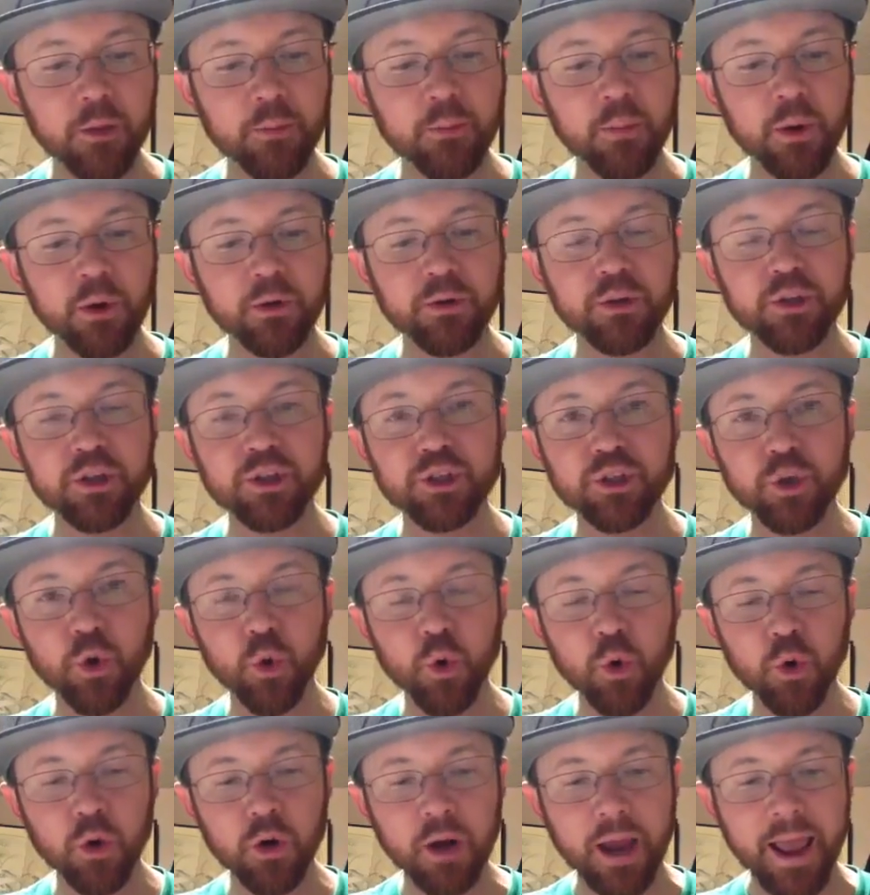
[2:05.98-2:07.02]
both
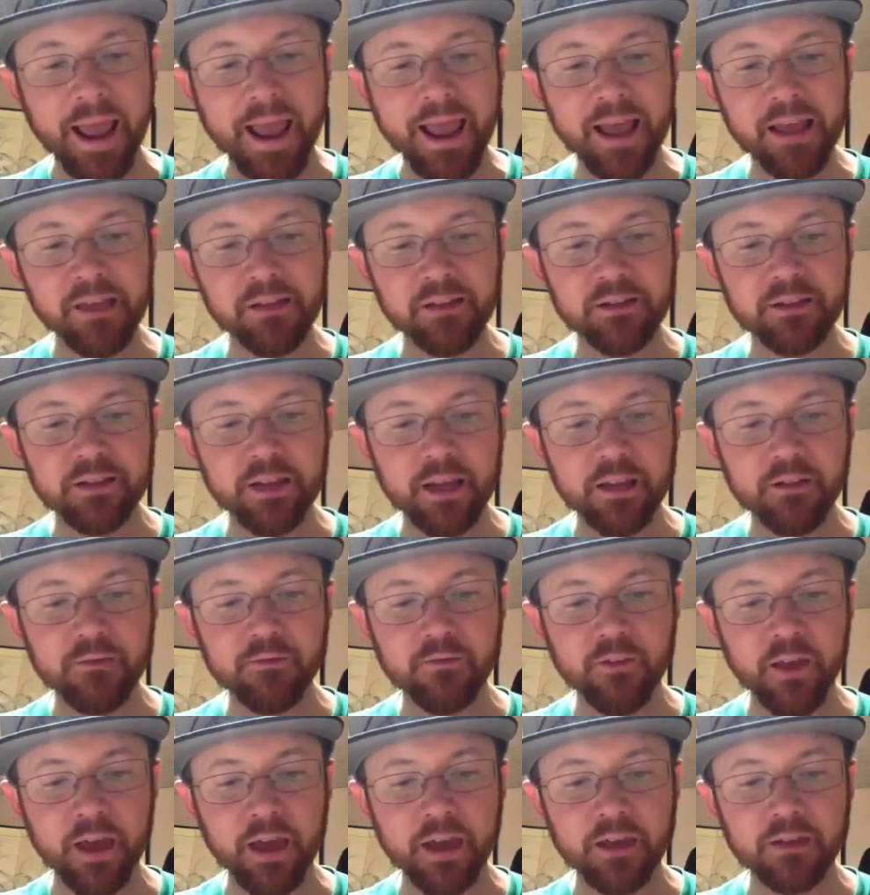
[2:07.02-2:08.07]
sure and
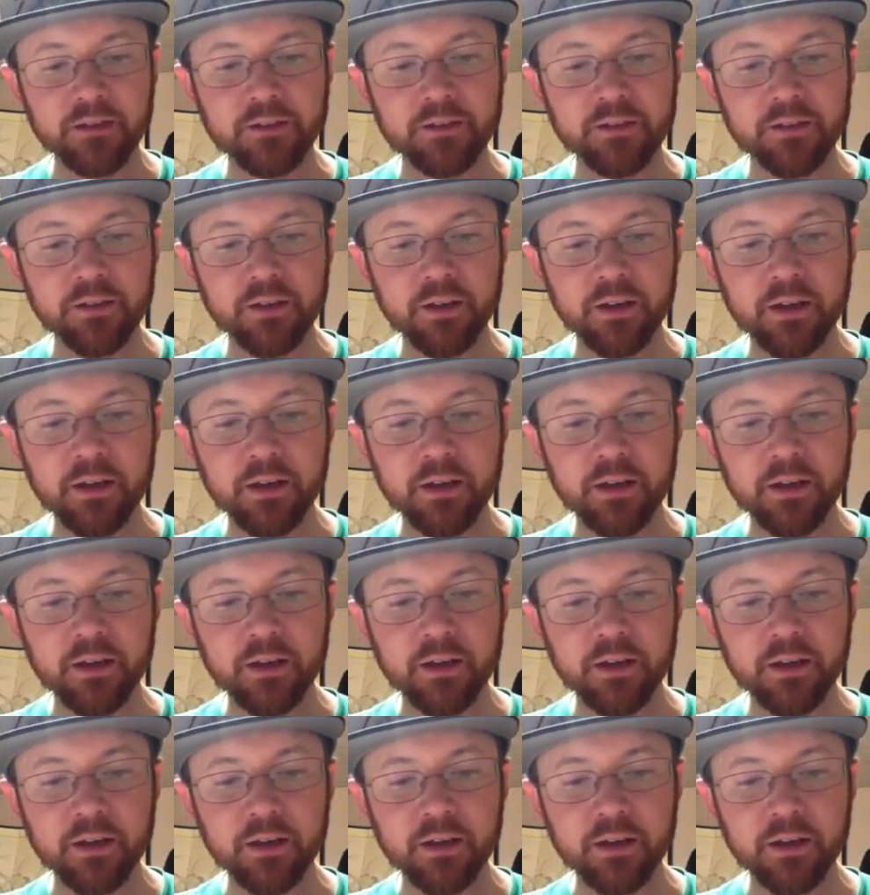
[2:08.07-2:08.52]
steadfast,